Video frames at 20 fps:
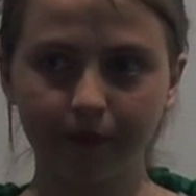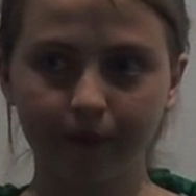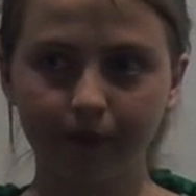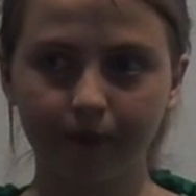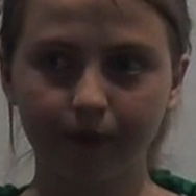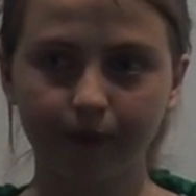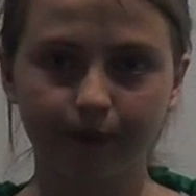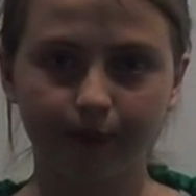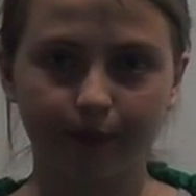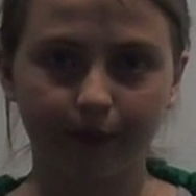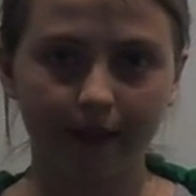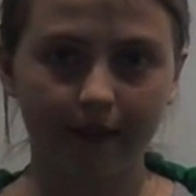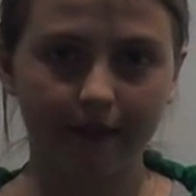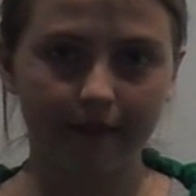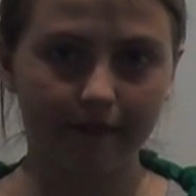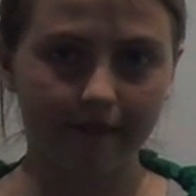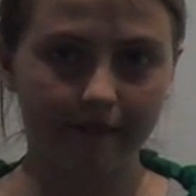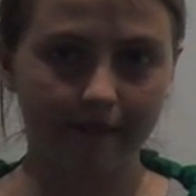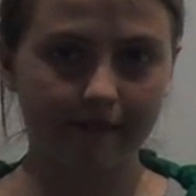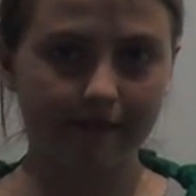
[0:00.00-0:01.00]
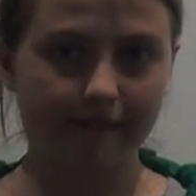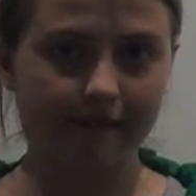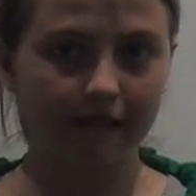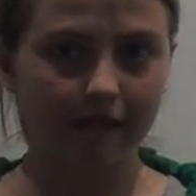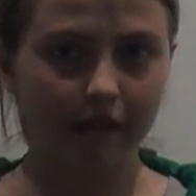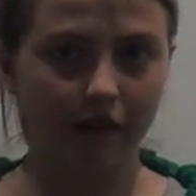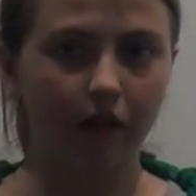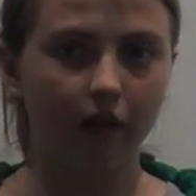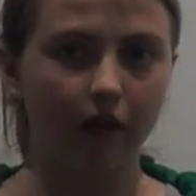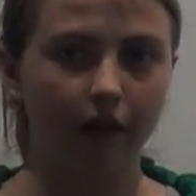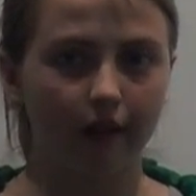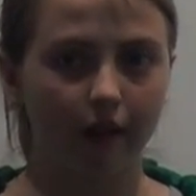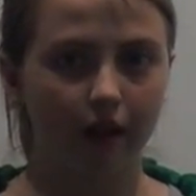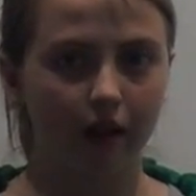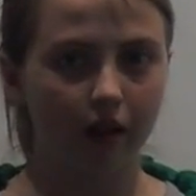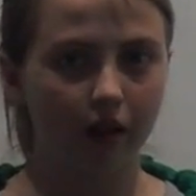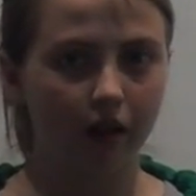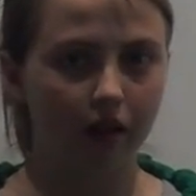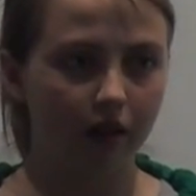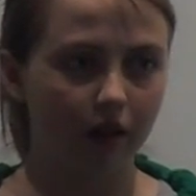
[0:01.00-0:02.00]

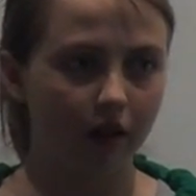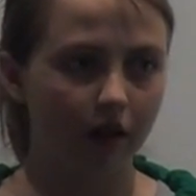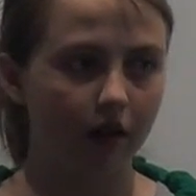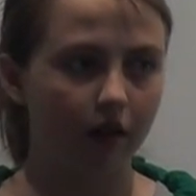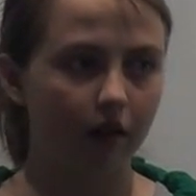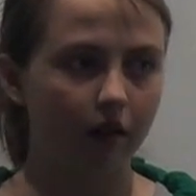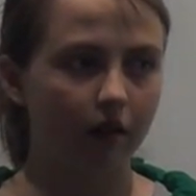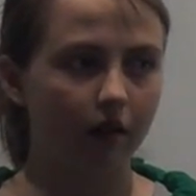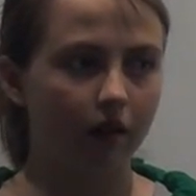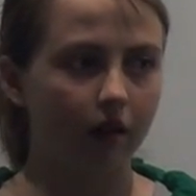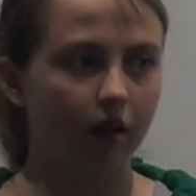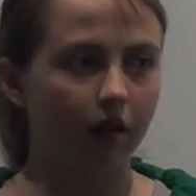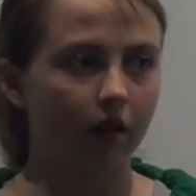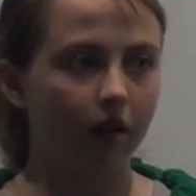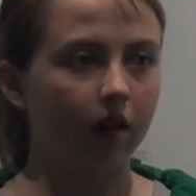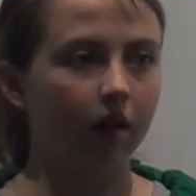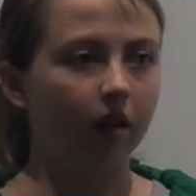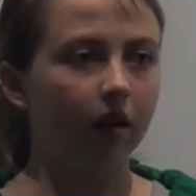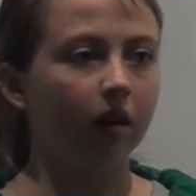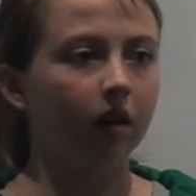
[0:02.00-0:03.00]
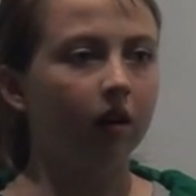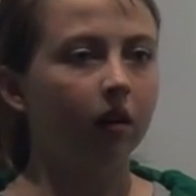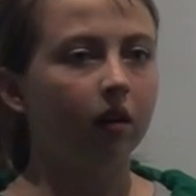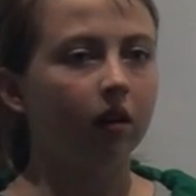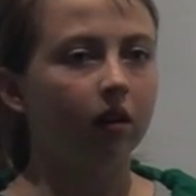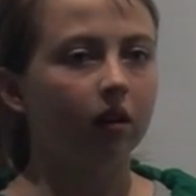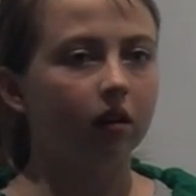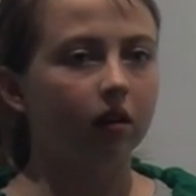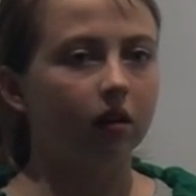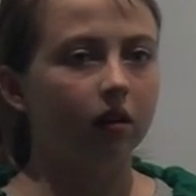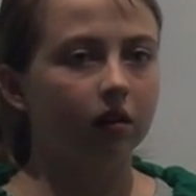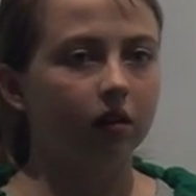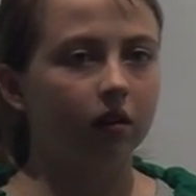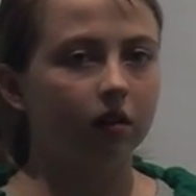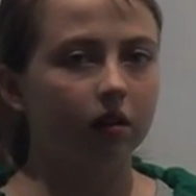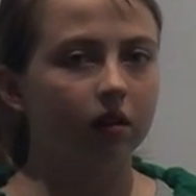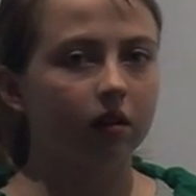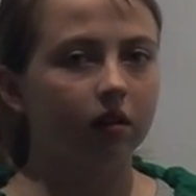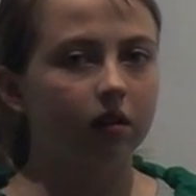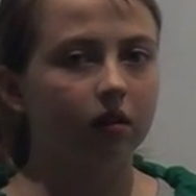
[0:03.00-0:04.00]

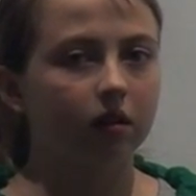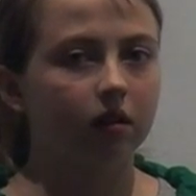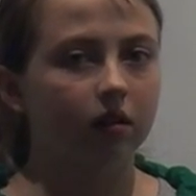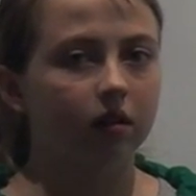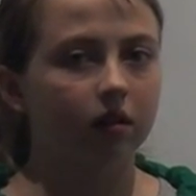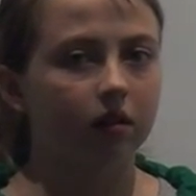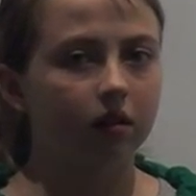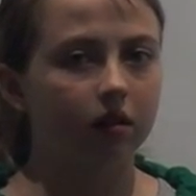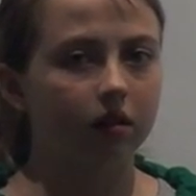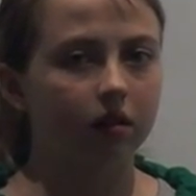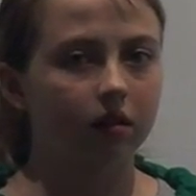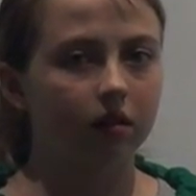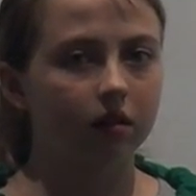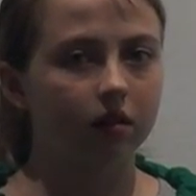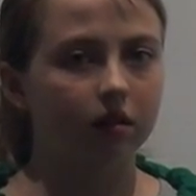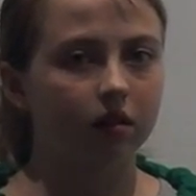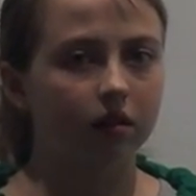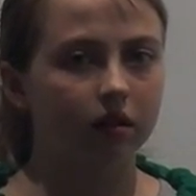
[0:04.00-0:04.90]
The person shown says nothing.